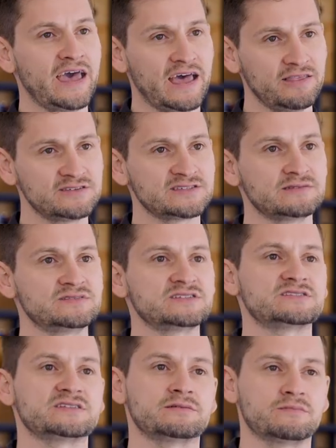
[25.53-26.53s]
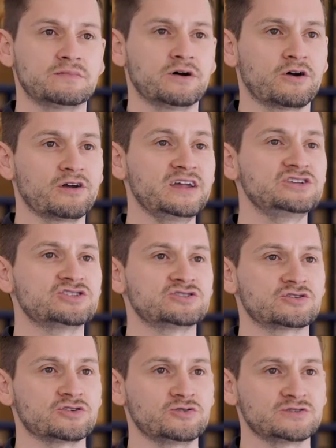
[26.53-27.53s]
and the same system our
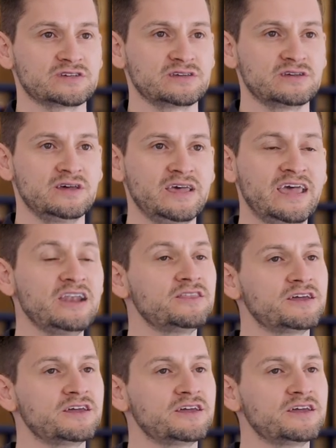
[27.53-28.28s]
agents are using in a